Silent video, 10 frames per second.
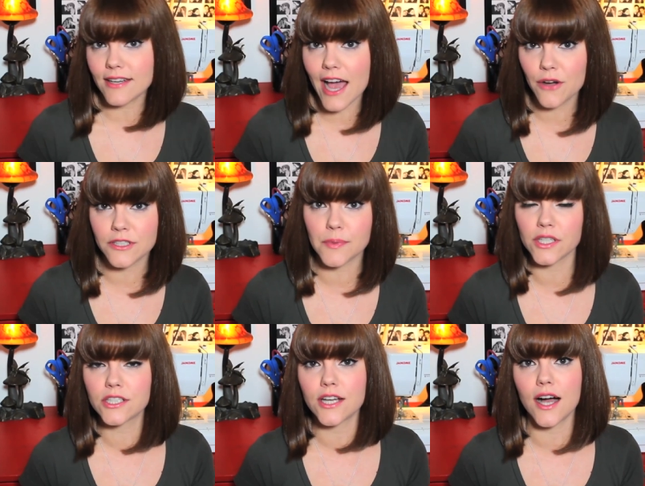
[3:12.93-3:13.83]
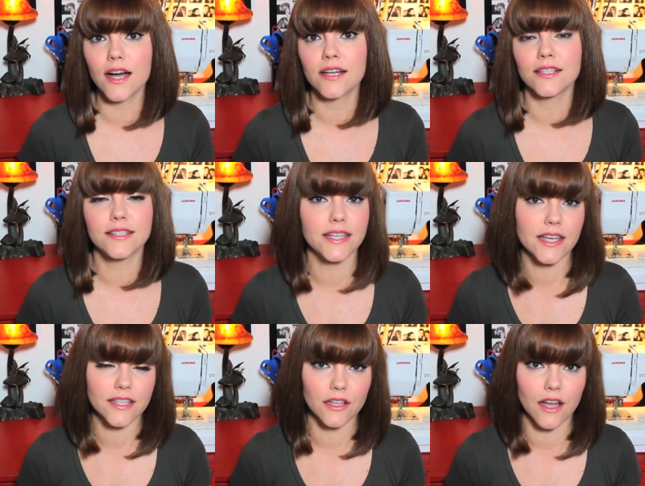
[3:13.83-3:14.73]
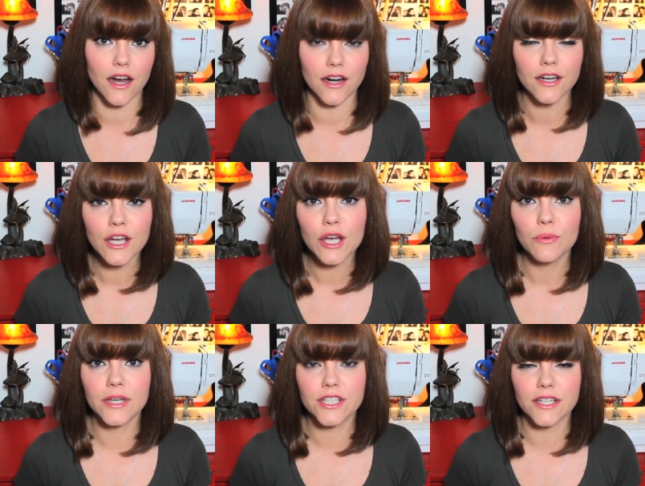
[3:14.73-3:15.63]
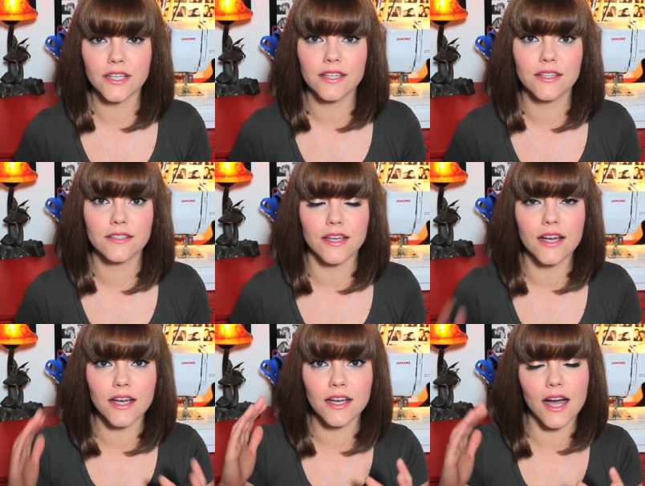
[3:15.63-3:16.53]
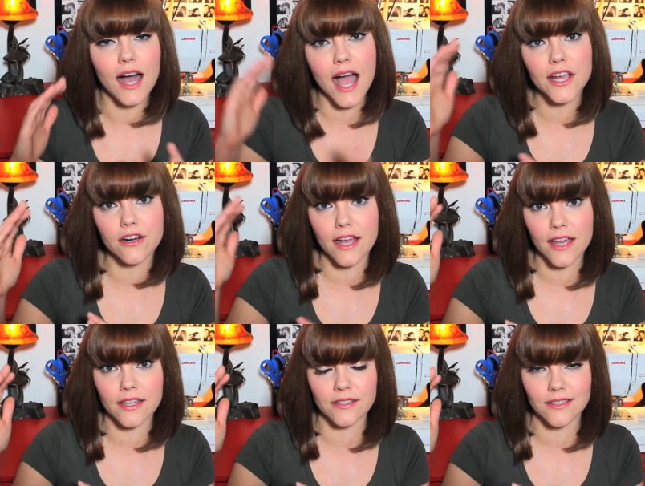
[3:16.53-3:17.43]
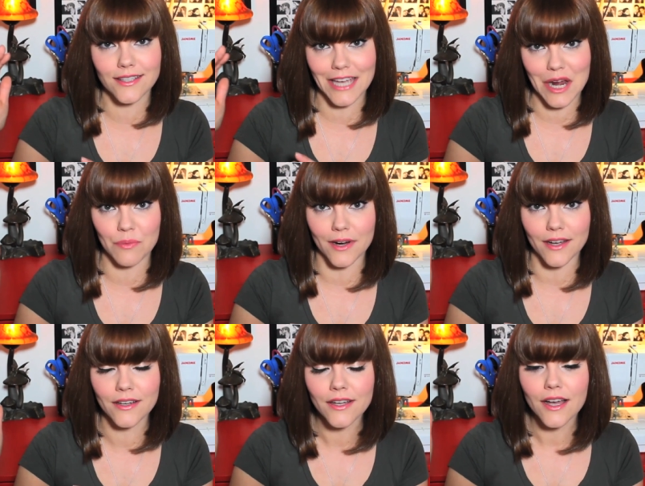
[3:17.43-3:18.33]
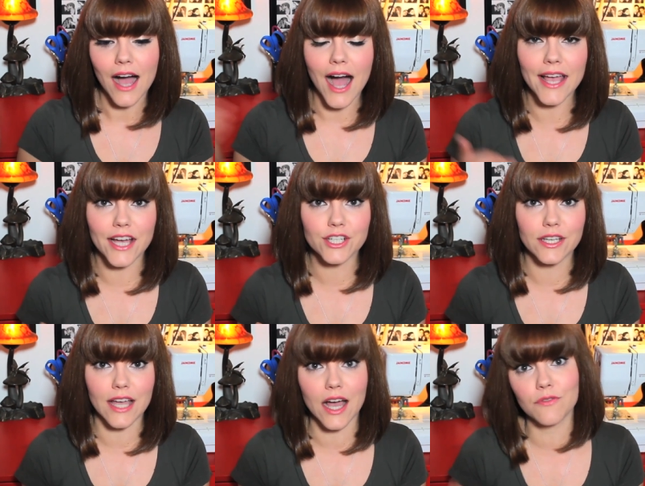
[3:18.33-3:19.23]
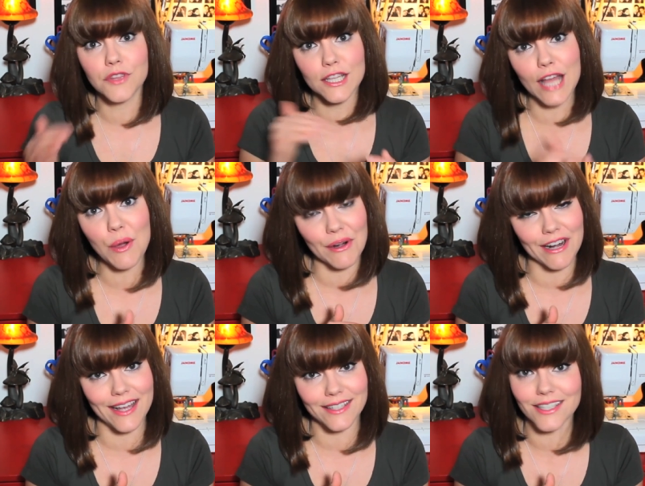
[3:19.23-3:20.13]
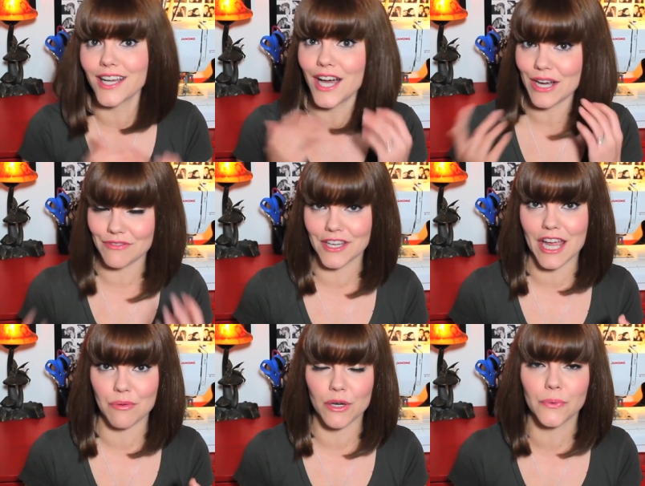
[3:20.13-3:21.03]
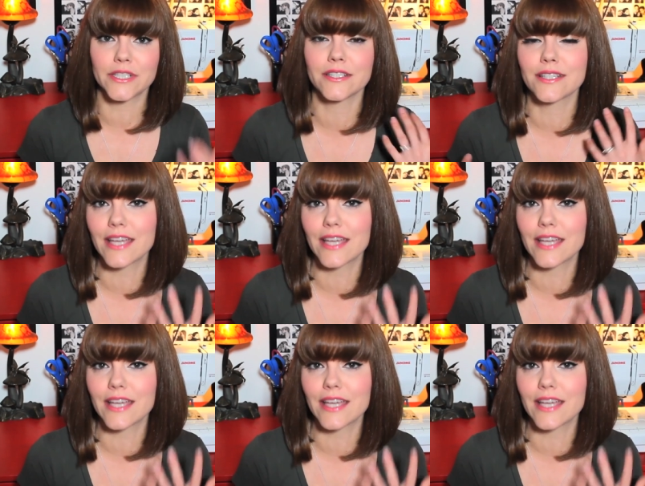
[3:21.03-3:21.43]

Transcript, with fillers: now is being shot on a DSLR, which is a, a higher end camera. I actually have the lower end of the camera, which is a